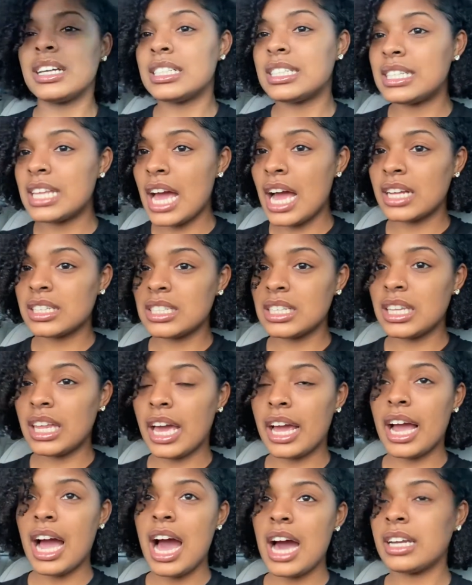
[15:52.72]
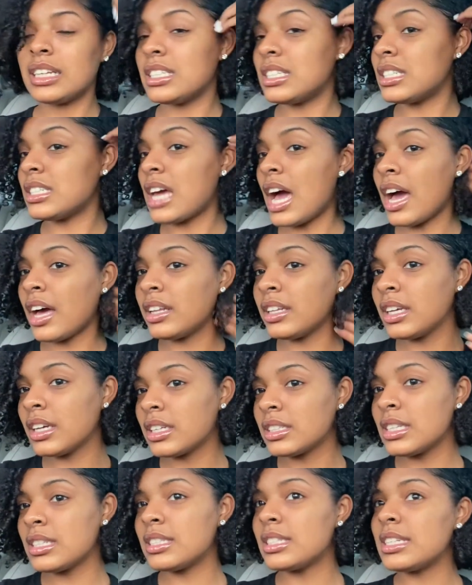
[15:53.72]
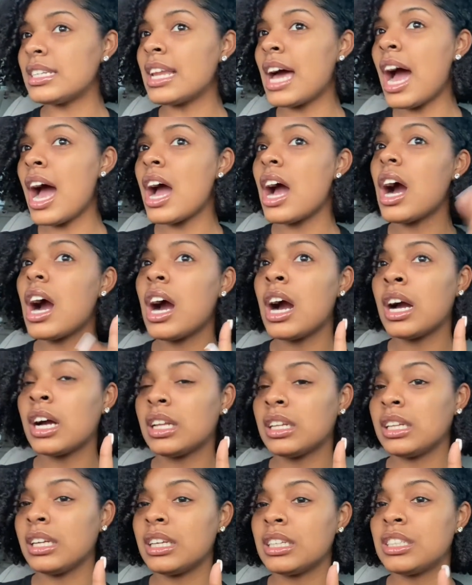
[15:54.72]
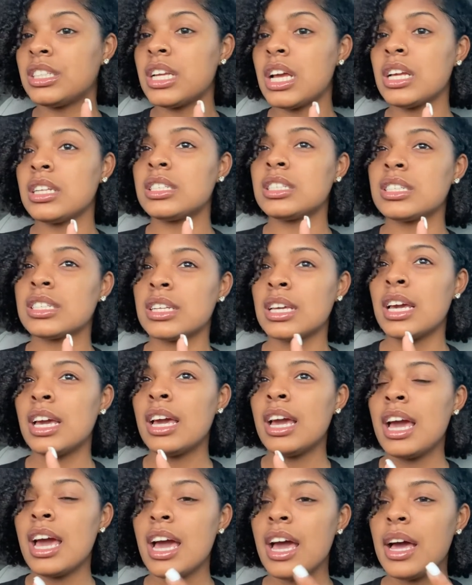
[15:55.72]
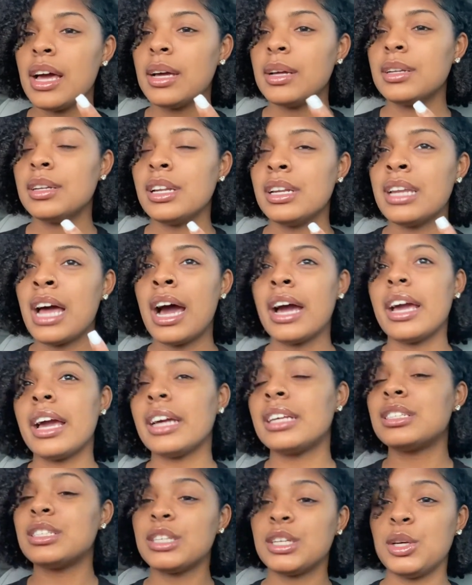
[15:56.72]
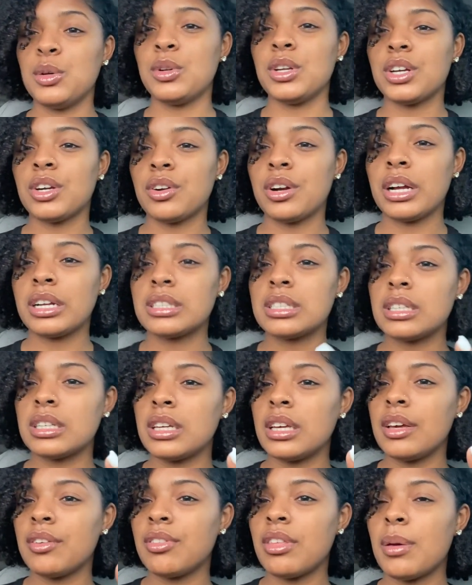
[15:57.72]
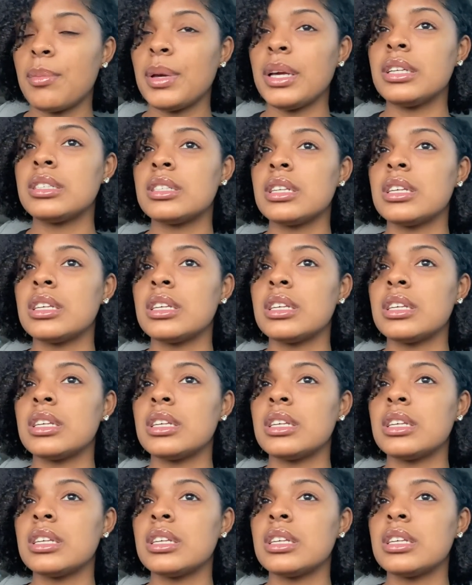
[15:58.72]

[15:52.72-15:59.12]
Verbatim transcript: exactly like how to style it, because it's not ugly. It's just not executed correctly, if that makes